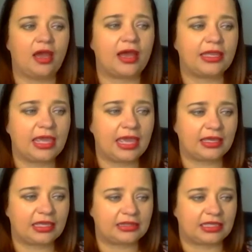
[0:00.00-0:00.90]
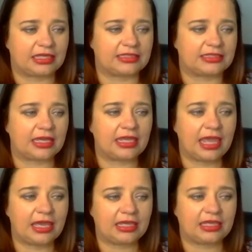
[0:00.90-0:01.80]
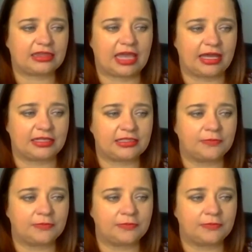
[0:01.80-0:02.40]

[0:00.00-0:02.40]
I can't get this, I can't get that.